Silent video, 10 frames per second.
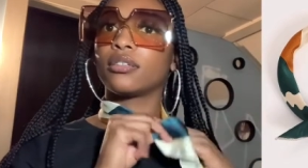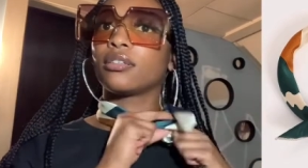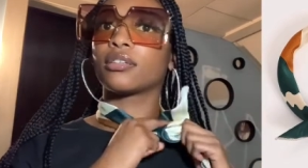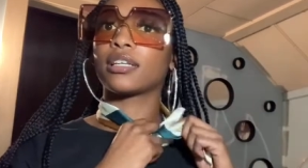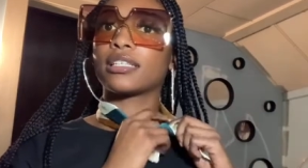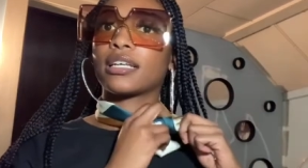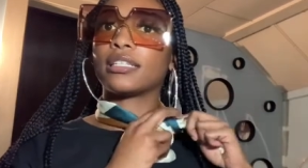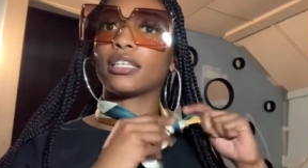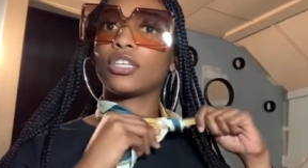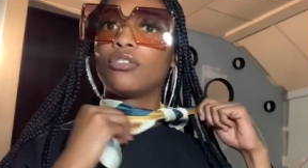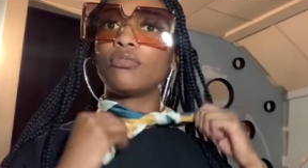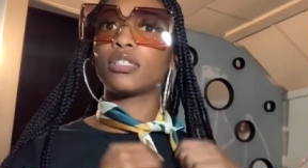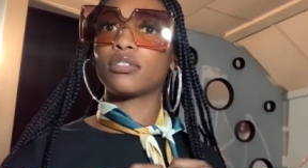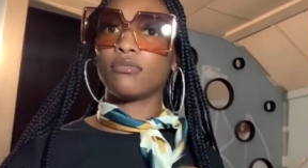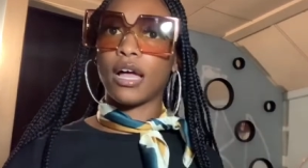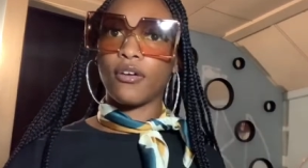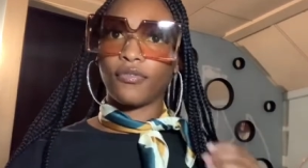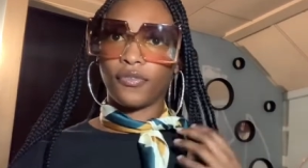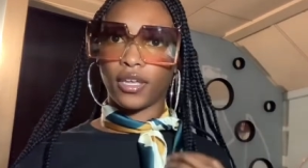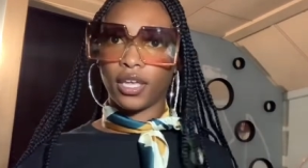Because I got the cutest little
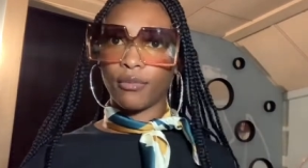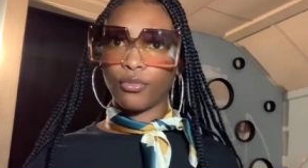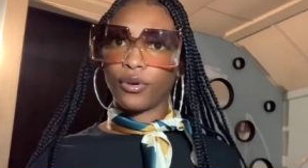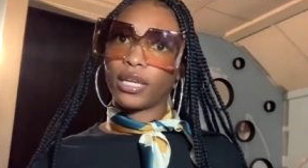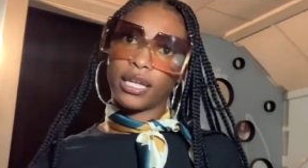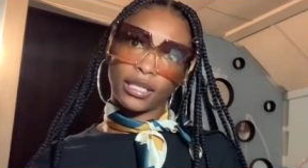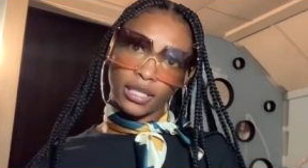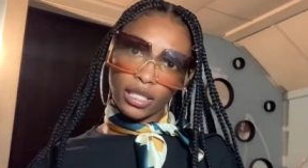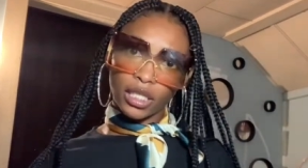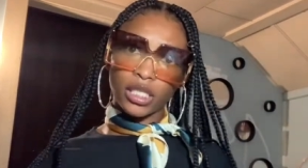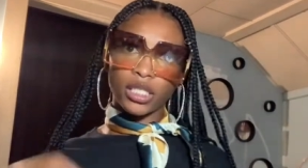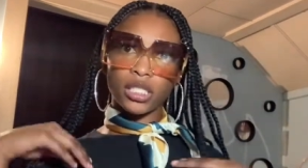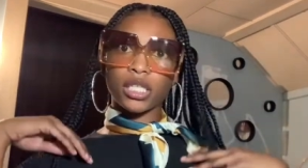outfit and I'm going to wear it like this.